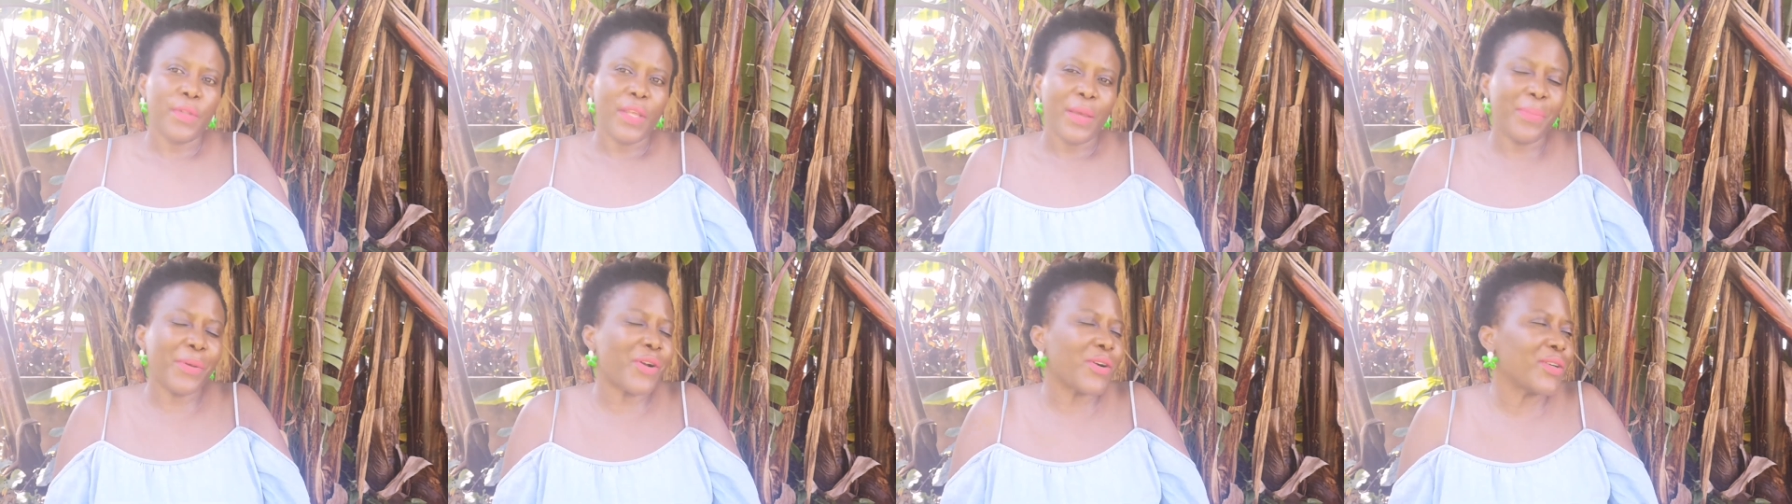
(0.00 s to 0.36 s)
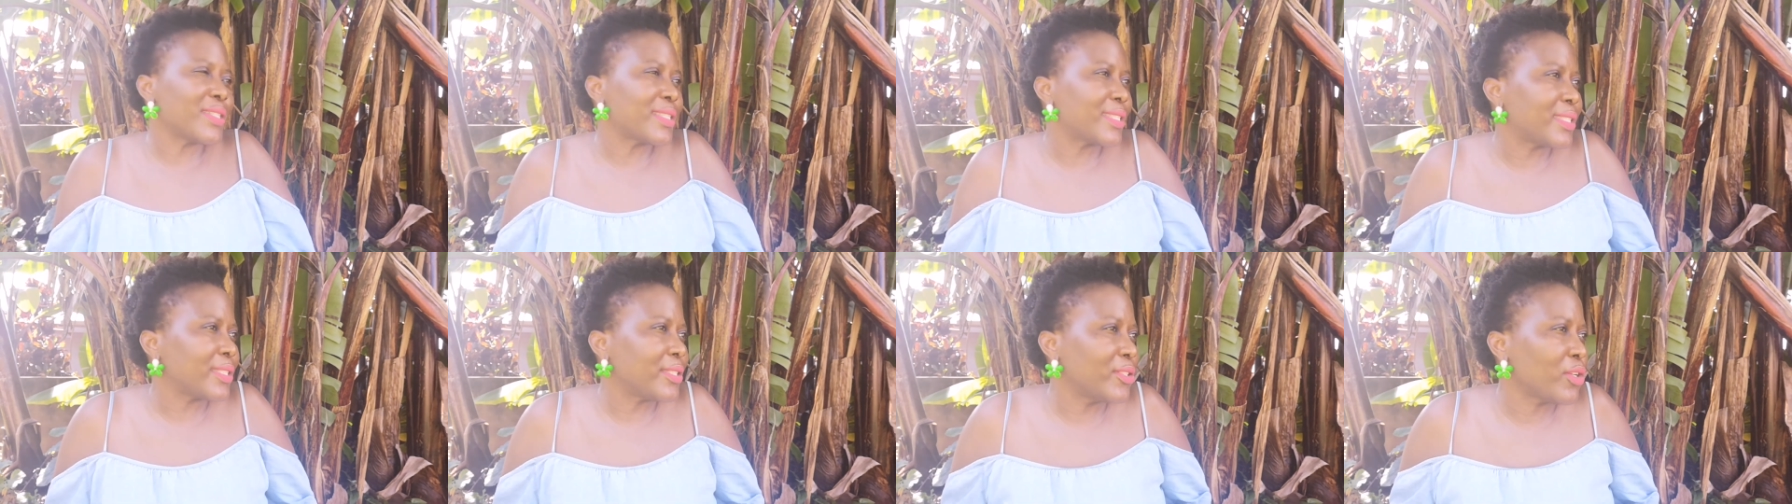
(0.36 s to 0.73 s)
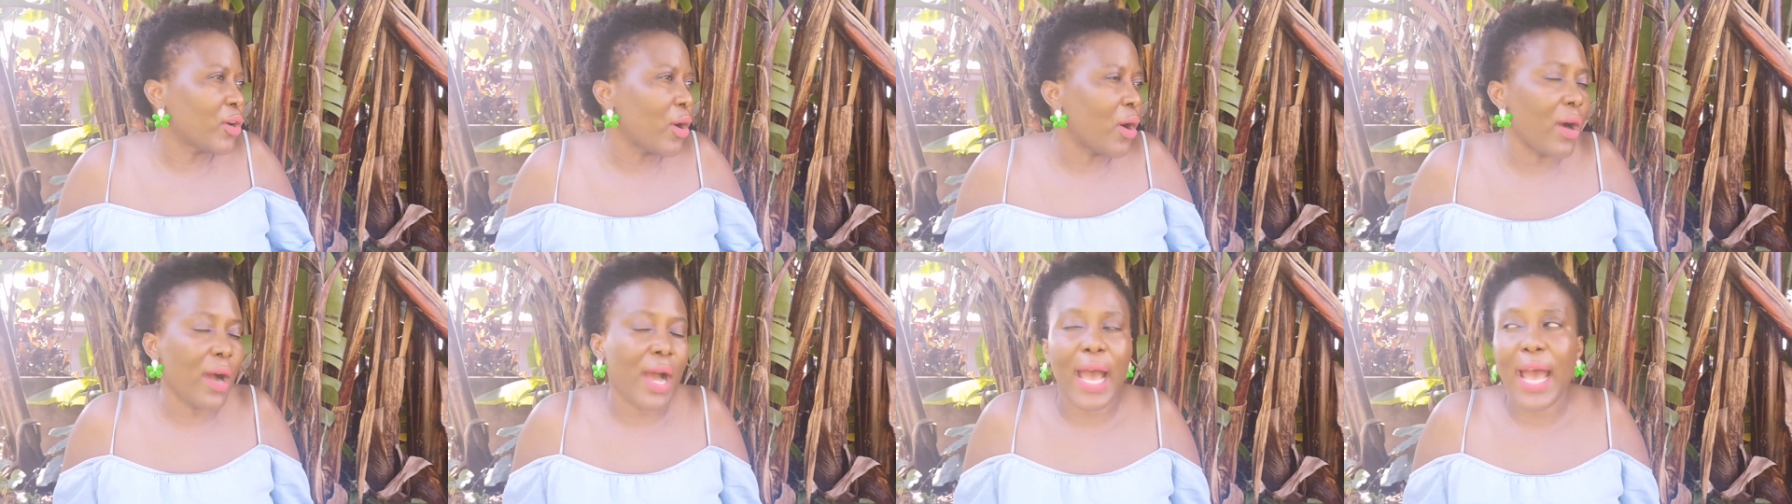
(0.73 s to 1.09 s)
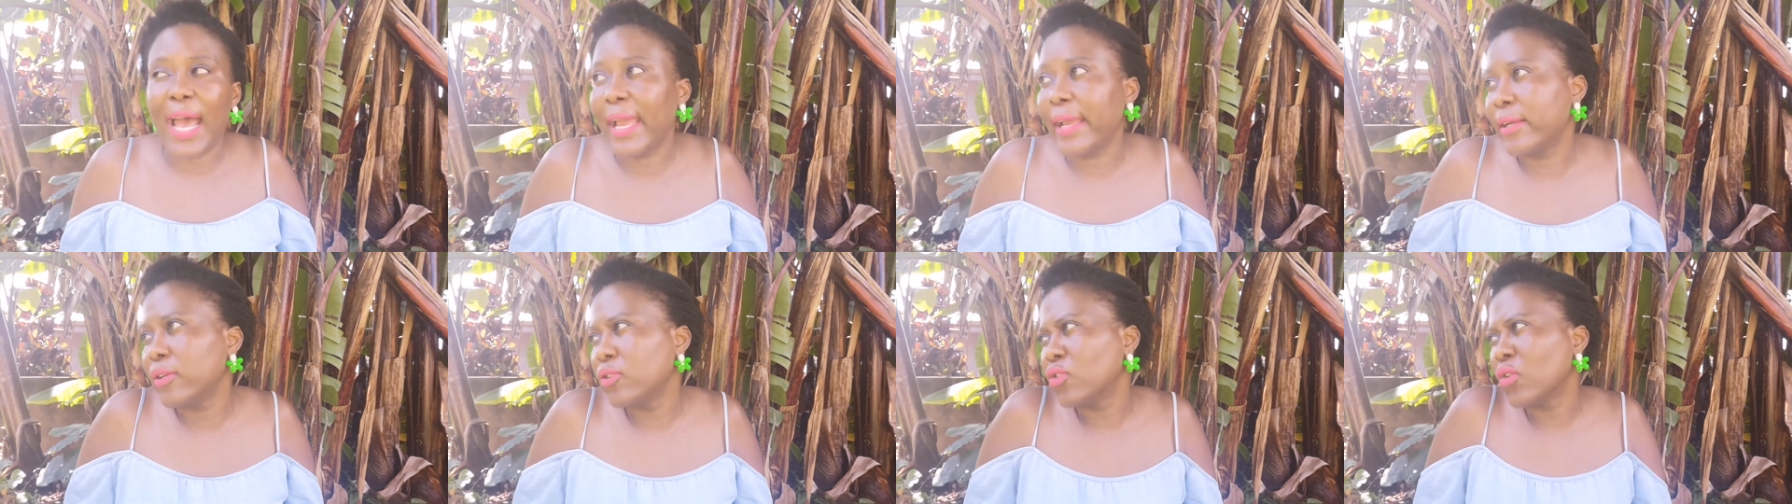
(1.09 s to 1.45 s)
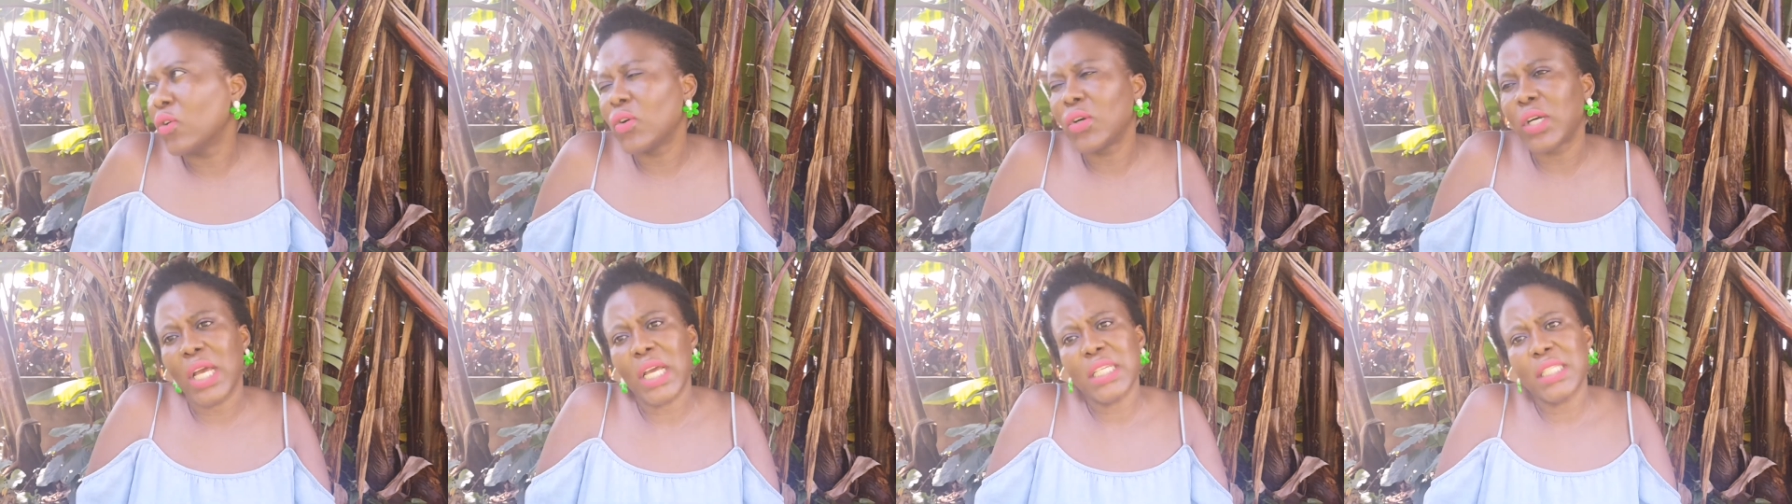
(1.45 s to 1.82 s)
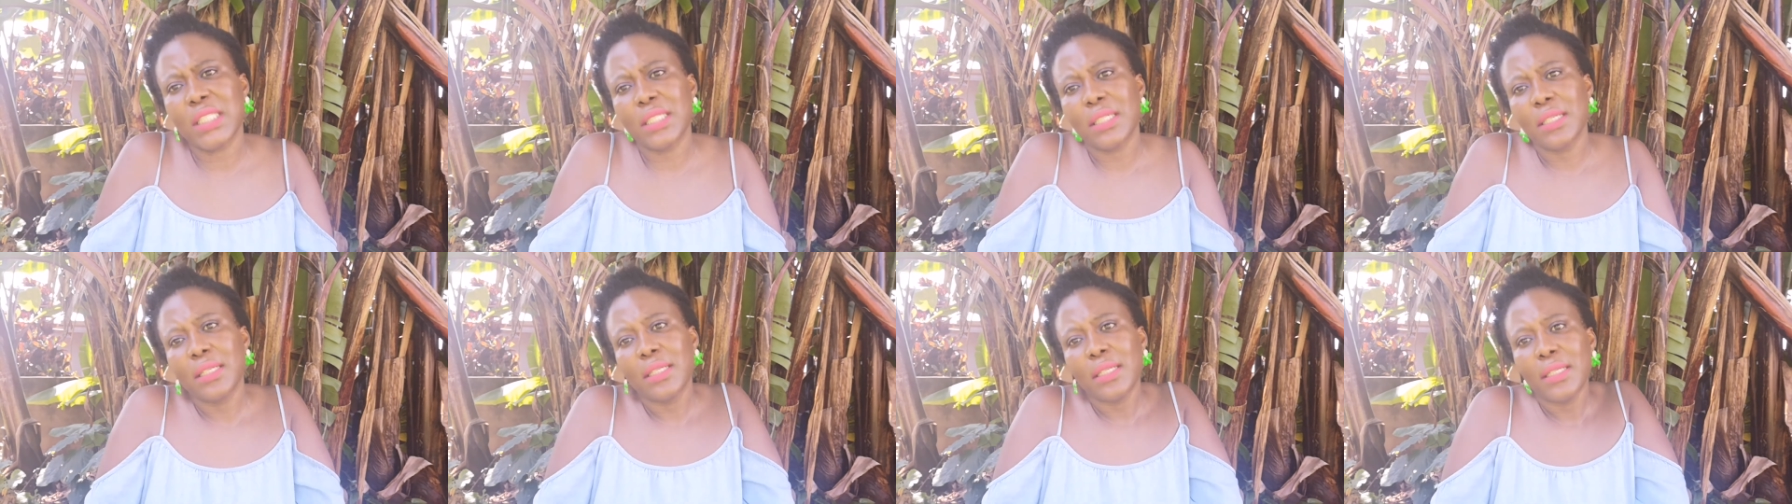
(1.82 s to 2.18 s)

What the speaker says: Because you're high. No, guys.